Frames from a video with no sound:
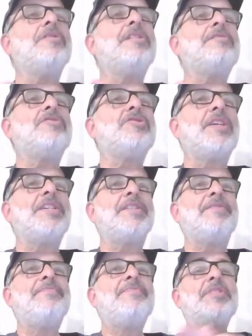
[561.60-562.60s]
"Go ahead and recite
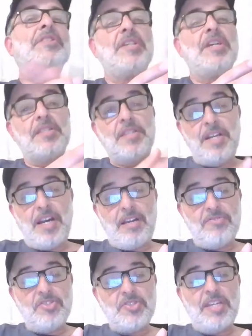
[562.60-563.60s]
it." And the guy
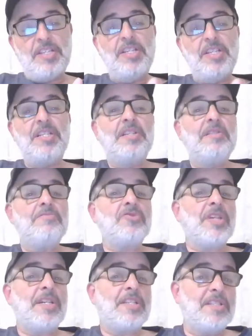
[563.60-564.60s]
recited it, and he
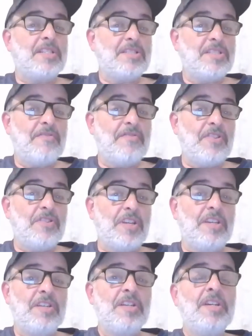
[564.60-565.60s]
recited it
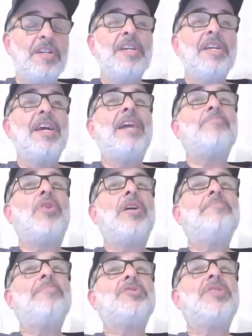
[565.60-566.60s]
differently. And
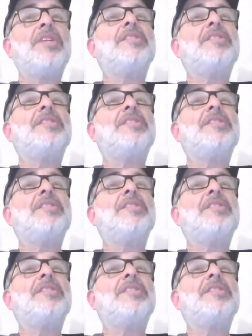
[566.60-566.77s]
Muhammad